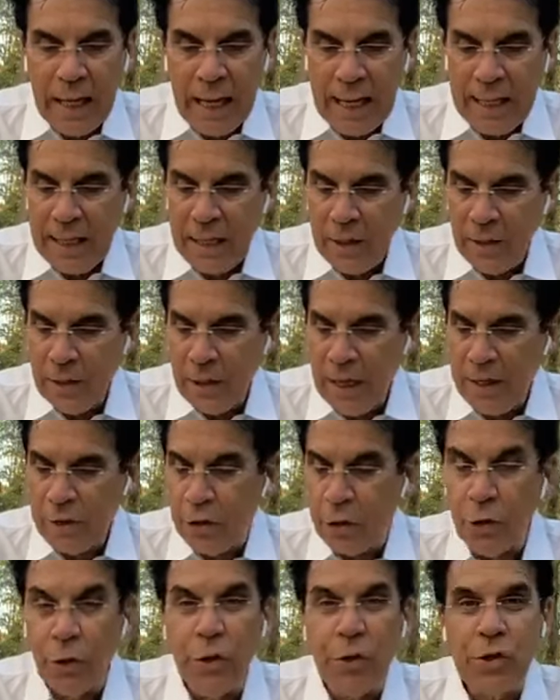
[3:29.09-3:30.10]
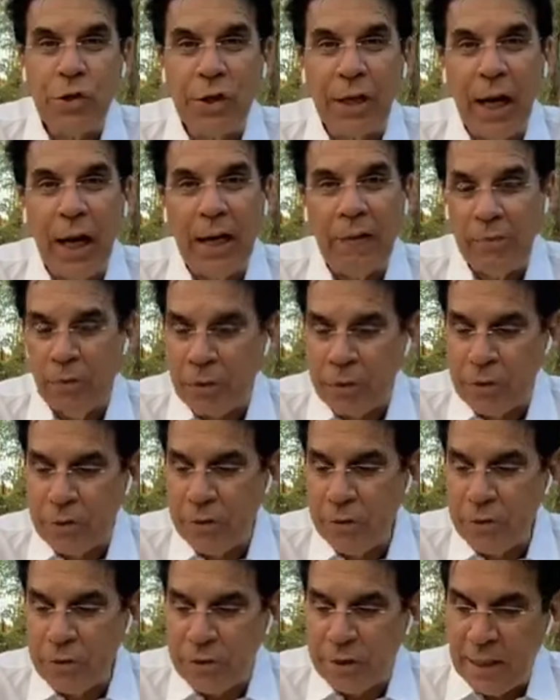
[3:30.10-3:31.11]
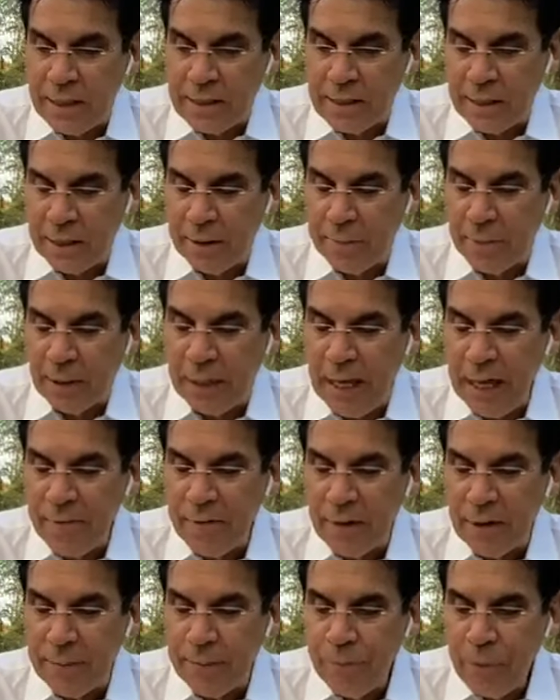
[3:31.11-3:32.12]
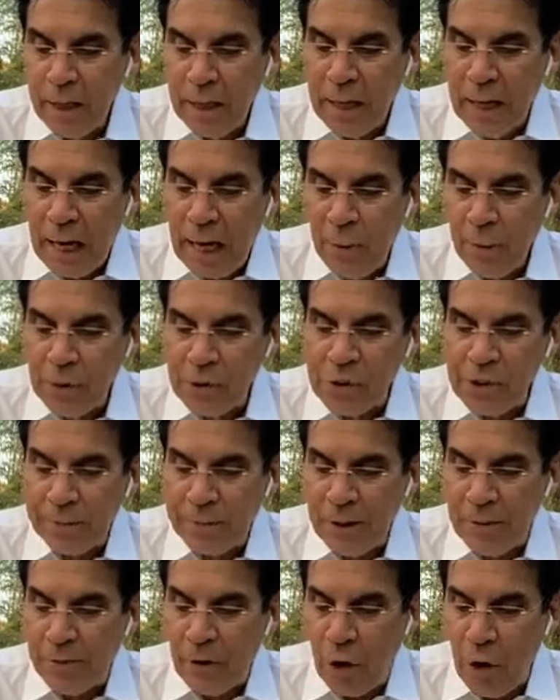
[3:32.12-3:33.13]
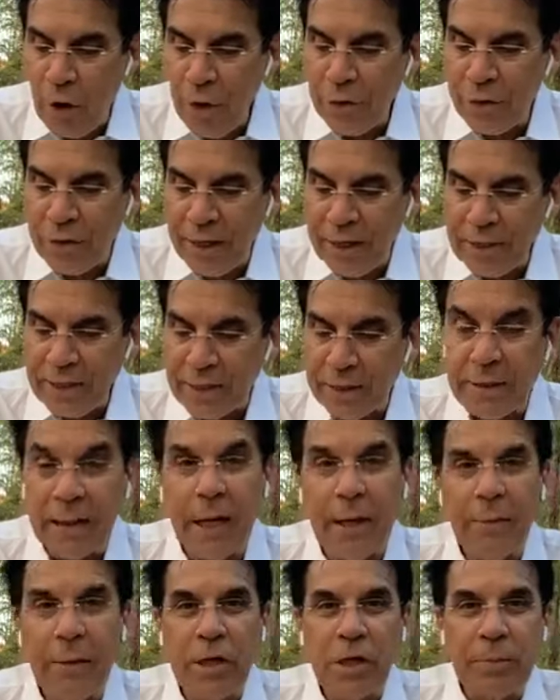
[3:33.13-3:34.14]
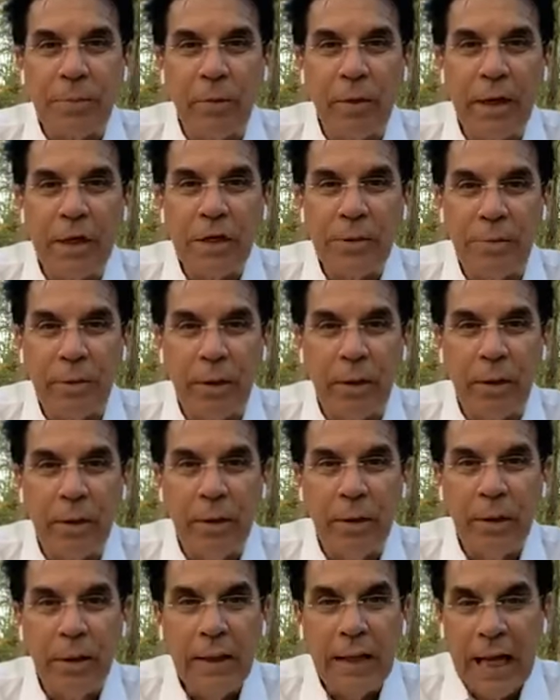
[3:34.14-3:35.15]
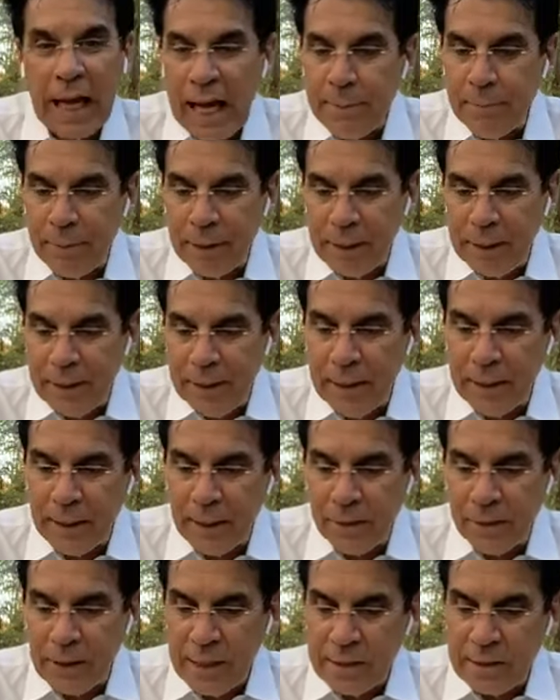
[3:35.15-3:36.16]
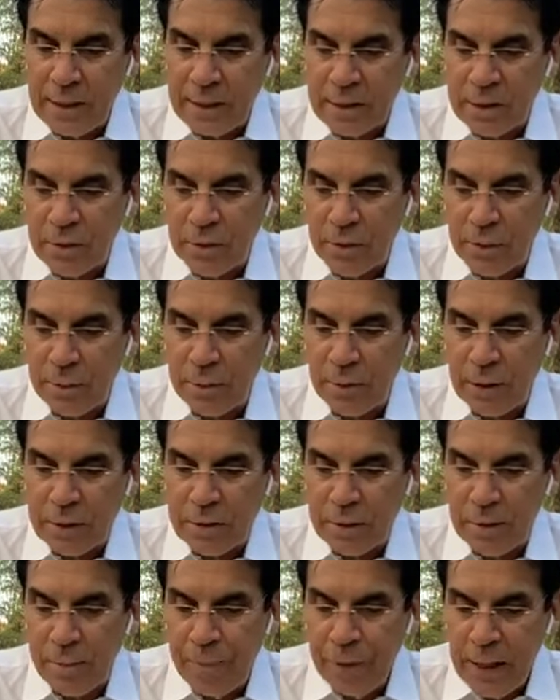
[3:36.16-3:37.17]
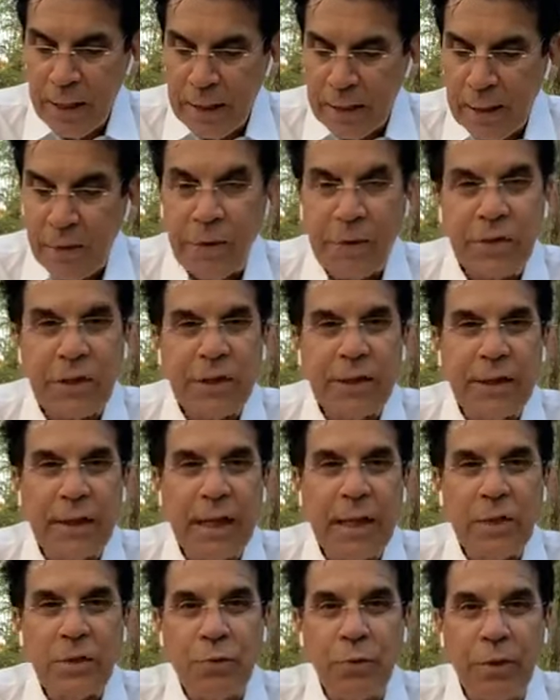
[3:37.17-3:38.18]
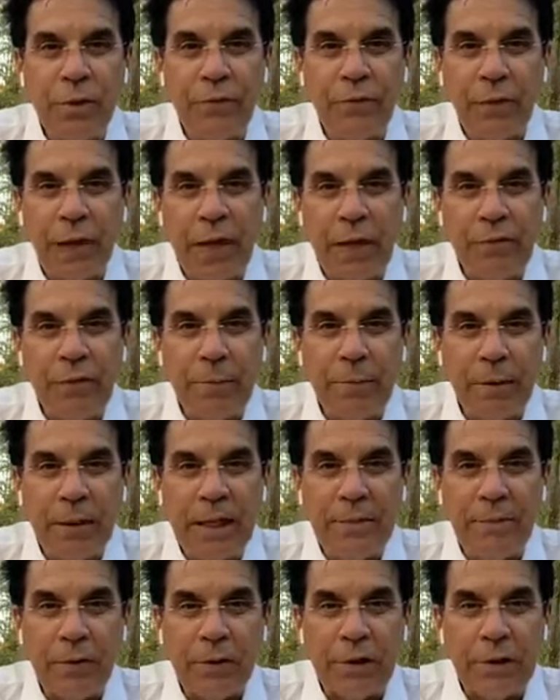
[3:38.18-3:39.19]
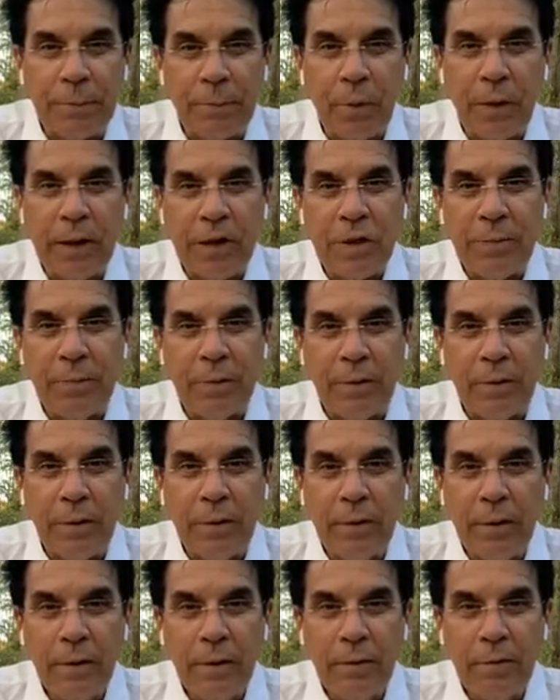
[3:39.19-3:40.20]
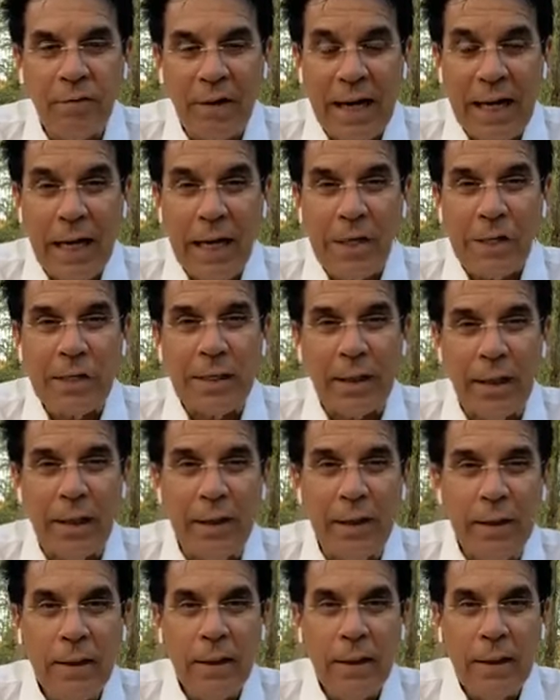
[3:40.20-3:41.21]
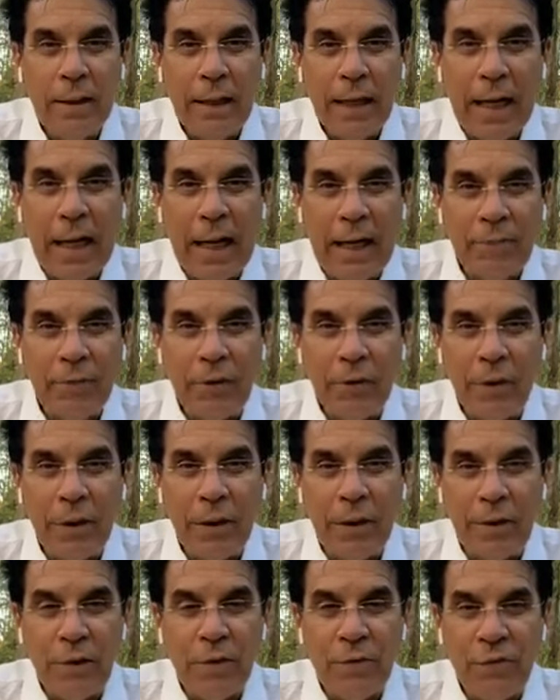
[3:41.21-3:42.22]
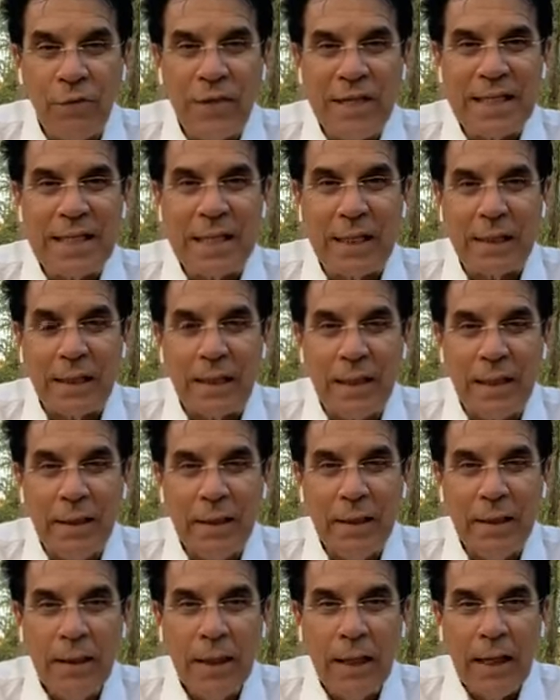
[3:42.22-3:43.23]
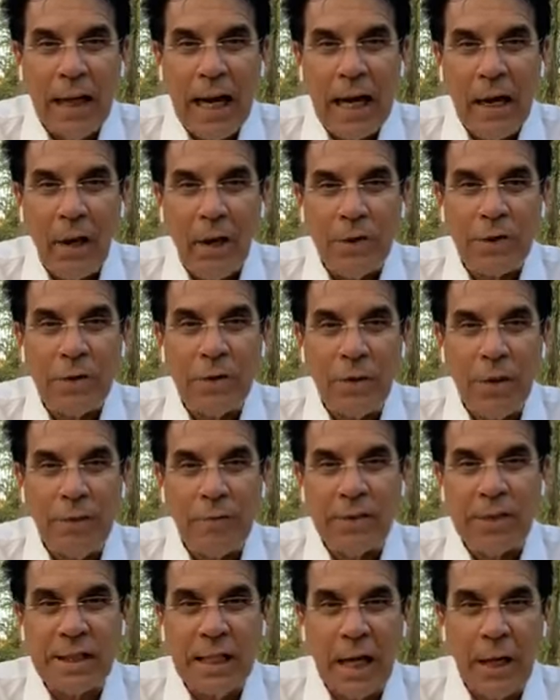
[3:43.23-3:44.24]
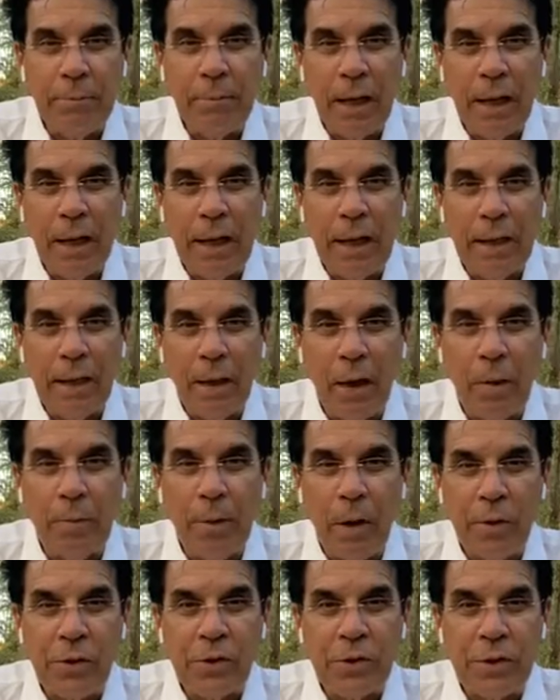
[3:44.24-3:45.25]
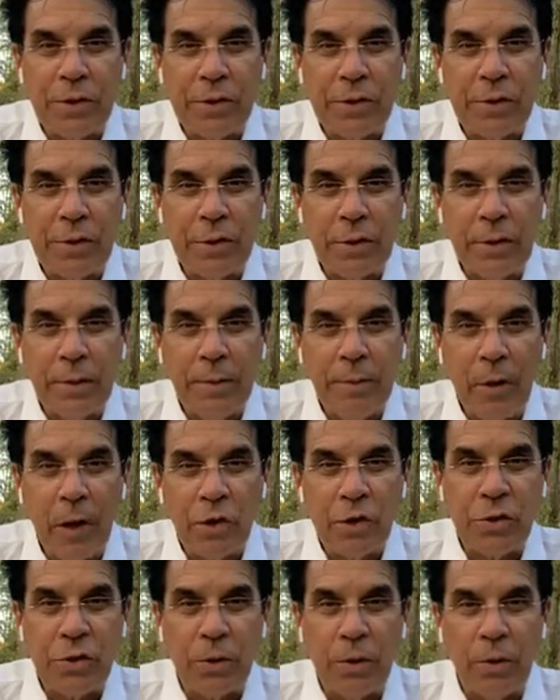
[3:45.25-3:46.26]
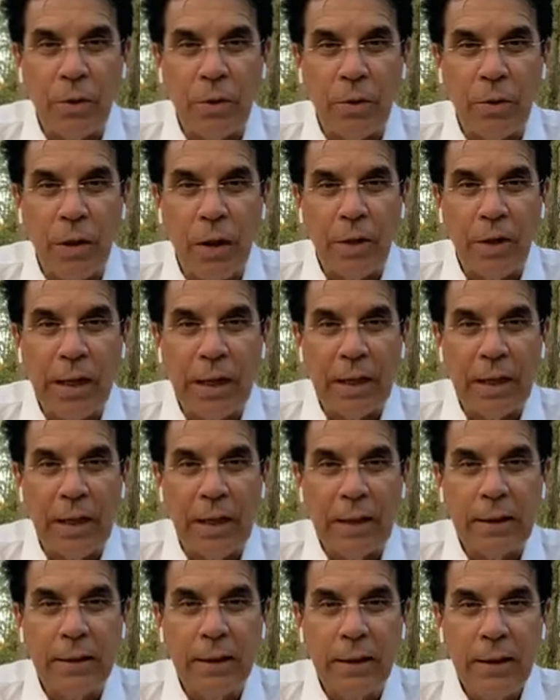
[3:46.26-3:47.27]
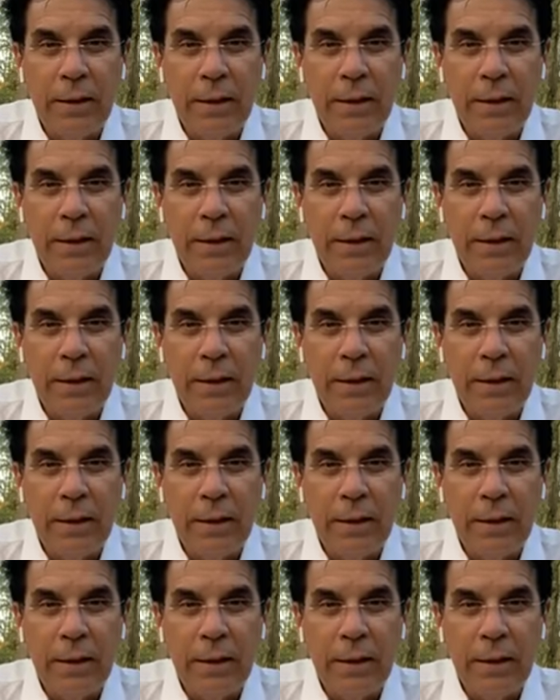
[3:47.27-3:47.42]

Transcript: And here in 3 John, verse 2 says here, Beloved, I wish above all things that thou mayest prosper, and be in health, is thy soul prosper. Now, this is God's will for every believer, to prosper financially and have good health physically and also have a sound mind, our emotions, our soul, our intellect.